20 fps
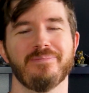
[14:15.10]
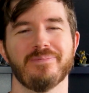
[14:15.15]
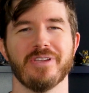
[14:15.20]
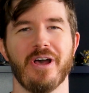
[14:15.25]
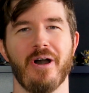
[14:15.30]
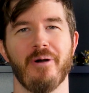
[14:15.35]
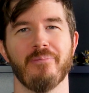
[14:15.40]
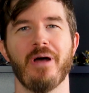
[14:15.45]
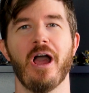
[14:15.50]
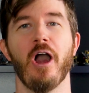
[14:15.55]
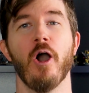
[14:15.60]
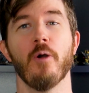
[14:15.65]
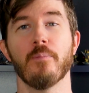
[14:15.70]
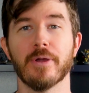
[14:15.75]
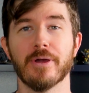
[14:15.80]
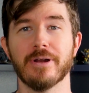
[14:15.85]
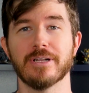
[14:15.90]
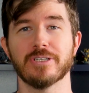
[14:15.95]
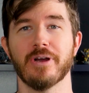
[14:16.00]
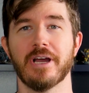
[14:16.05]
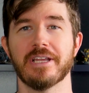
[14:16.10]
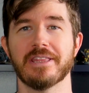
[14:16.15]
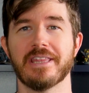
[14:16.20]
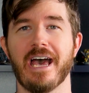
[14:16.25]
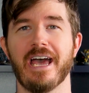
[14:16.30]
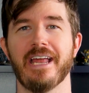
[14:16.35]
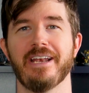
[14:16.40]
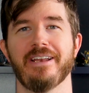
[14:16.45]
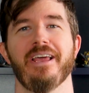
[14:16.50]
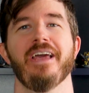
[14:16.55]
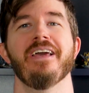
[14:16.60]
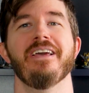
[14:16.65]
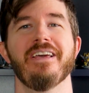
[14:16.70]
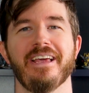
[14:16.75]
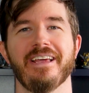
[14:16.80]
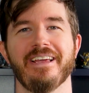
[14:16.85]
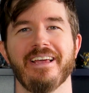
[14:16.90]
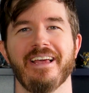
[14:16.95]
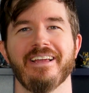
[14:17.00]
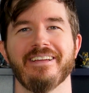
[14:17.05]
So I hope you enjoyed
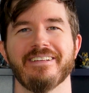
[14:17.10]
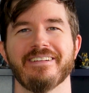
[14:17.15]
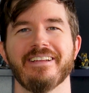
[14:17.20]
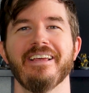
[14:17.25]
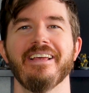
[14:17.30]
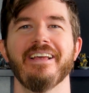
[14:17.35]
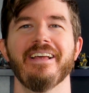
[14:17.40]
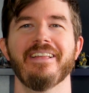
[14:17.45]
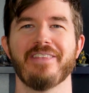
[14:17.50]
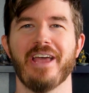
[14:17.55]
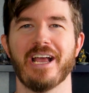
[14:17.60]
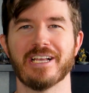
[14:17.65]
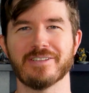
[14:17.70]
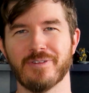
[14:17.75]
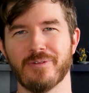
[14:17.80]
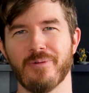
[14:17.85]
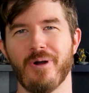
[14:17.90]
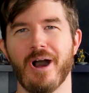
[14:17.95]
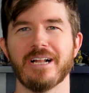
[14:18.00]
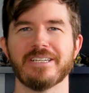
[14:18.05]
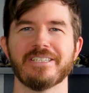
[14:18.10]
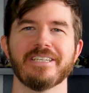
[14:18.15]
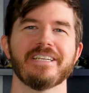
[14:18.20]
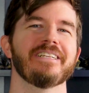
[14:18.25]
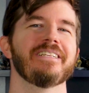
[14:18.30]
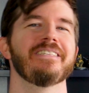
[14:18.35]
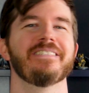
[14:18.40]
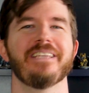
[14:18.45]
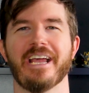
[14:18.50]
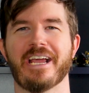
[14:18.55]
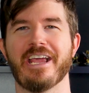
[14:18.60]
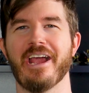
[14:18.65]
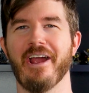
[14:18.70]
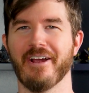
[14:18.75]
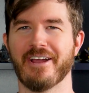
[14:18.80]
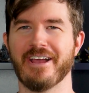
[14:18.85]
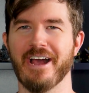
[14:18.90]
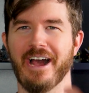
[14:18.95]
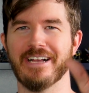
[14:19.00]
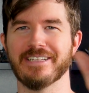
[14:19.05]
that. Thanks for watching. Take
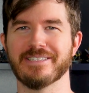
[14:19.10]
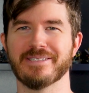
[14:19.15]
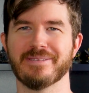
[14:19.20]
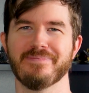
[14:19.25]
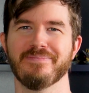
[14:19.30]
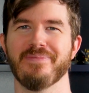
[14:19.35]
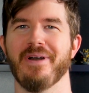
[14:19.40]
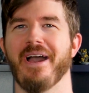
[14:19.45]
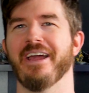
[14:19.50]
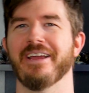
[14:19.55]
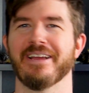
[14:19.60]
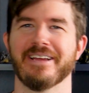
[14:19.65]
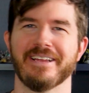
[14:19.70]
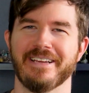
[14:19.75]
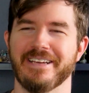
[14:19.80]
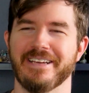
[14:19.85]
care, guys. Bye.